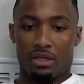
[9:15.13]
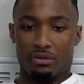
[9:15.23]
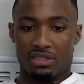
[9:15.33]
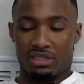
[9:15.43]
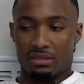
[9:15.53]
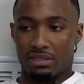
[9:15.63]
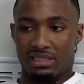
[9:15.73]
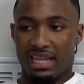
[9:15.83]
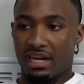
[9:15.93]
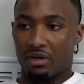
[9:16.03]
just
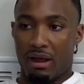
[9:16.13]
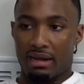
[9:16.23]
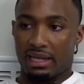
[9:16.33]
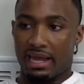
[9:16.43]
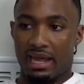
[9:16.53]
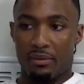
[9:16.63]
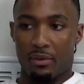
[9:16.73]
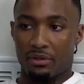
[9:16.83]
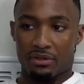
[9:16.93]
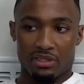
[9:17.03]
staying around the game,
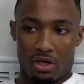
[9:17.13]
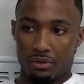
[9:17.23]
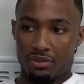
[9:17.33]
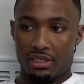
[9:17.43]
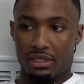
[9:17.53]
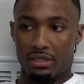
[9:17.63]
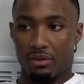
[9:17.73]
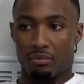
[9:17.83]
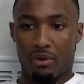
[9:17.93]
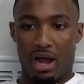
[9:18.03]
whether it's coaching or
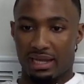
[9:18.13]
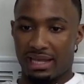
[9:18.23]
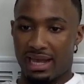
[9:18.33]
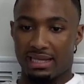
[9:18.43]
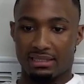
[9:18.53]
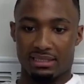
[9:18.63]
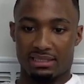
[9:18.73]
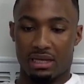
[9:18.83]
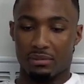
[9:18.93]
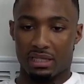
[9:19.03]
broadcasting,
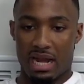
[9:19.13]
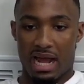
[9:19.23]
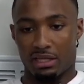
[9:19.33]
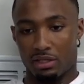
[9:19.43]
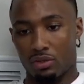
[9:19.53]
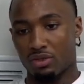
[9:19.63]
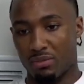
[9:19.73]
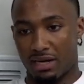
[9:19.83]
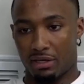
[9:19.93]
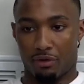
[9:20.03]
something that I can use
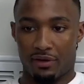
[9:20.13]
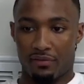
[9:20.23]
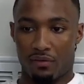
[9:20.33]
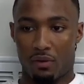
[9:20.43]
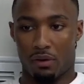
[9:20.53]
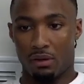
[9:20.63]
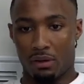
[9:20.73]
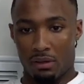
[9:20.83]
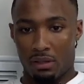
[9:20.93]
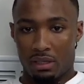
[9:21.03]
my degree for
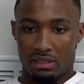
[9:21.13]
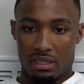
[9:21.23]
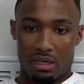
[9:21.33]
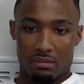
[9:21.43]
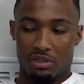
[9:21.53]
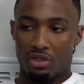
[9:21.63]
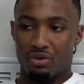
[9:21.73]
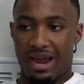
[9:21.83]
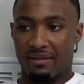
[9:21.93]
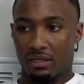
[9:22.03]
to do
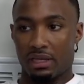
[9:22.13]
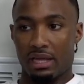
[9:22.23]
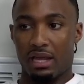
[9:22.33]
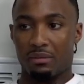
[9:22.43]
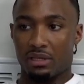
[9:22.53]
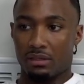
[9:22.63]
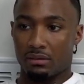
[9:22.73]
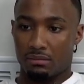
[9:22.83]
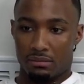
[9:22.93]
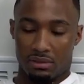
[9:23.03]
after the game to
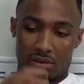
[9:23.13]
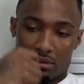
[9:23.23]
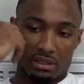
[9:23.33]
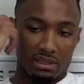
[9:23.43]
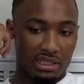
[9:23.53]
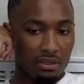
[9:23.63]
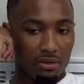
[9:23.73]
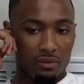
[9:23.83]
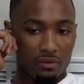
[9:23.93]
continue.